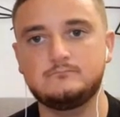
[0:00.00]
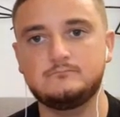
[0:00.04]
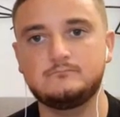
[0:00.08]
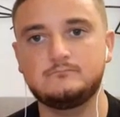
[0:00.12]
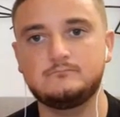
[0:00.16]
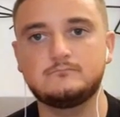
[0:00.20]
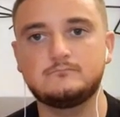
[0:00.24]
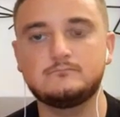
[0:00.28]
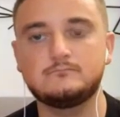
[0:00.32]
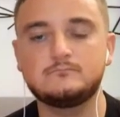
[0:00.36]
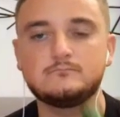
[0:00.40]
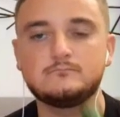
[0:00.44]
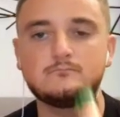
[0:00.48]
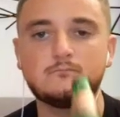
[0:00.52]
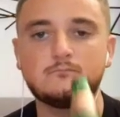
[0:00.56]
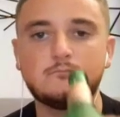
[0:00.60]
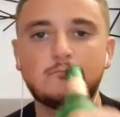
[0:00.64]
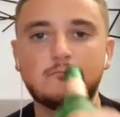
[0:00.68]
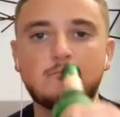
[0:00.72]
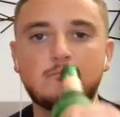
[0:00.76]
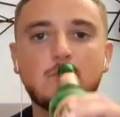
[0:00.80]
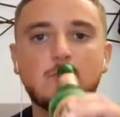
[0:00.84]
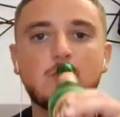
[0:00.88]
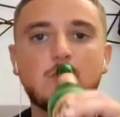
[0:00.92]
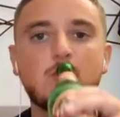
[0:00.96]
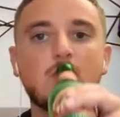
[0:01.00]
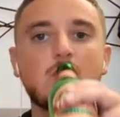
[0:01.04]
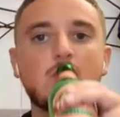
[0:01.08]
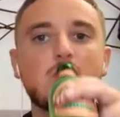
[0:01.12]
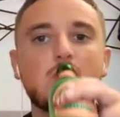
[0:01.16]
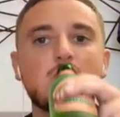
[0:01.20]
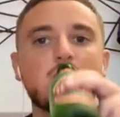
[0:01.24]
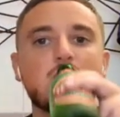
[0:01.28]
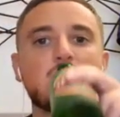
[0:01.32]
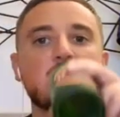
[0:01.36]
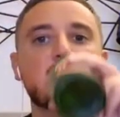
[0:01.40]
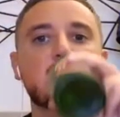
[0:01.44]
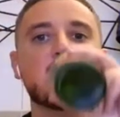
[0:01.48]

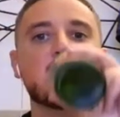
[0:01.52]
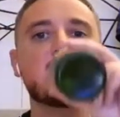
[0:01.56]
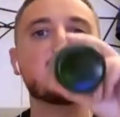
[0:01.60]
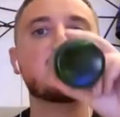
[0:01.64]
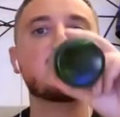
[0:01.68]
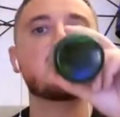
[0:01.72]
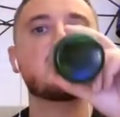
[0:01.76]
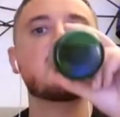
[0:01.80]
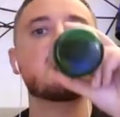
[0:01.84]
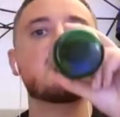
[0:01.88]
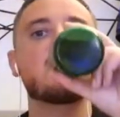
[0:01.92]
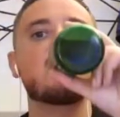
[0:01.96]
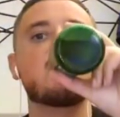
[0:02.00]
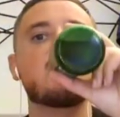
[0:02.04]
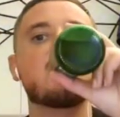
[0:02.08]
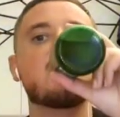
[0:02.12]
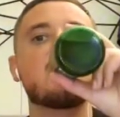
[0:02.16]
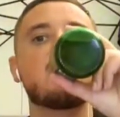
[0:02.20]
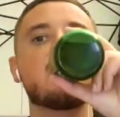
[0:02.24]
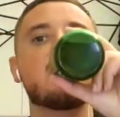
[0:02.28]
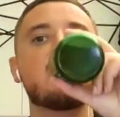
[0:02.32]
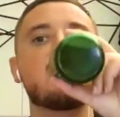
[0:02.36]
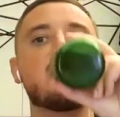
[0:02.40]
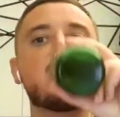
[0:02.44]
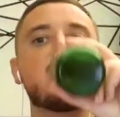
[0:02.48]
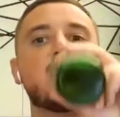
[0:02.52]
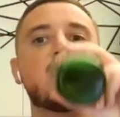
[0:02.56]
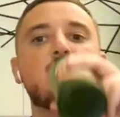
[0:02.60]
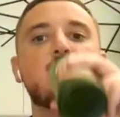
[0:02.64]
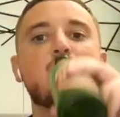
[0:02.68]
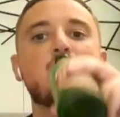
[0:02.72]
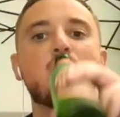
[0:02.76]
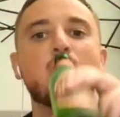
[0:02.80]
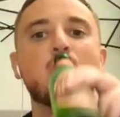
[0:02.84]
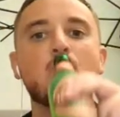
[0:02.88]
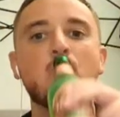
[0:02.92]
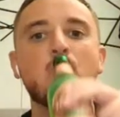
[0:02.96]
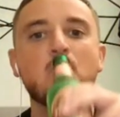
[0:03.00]

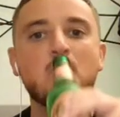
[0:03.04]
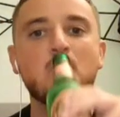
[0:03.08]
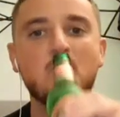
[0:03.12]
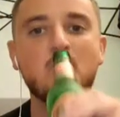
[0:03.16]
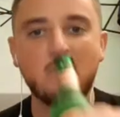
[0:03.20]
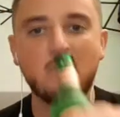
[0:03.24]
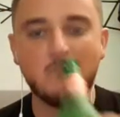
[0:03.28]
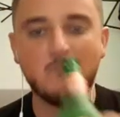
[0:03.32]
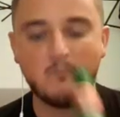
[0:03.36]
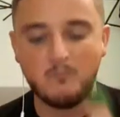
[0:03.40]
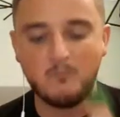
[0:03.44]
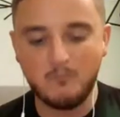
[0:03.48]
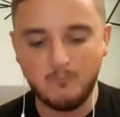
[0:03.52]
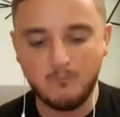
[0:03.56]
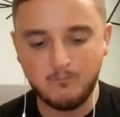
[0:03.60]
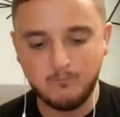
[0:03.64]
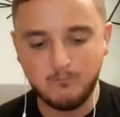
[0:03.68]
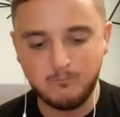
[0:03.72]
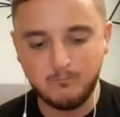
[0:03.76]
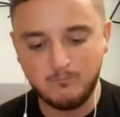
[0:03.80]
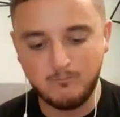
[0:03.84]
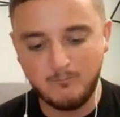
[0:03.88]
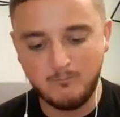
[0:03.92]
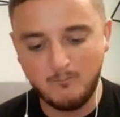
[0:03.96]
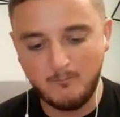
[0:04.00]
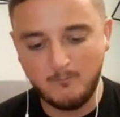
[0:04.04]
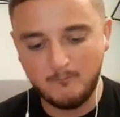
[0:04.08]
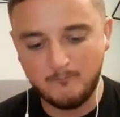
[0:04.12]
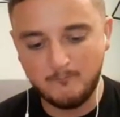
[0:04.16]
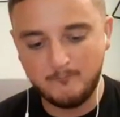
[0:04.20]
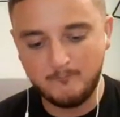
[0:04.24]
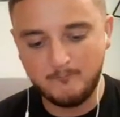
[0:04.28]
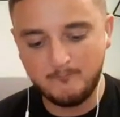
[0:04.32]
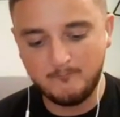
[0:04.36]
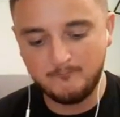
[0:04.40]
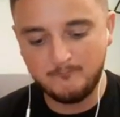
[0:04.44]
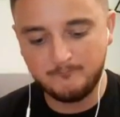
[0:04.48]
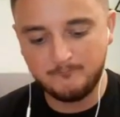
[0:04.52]

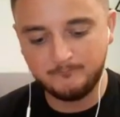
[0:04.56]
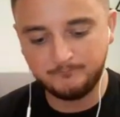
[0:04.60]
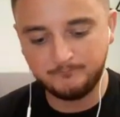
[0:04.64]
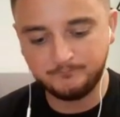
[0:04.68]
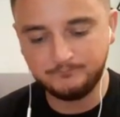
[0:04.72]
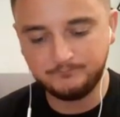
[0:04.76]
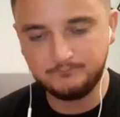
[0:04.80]
[no speech]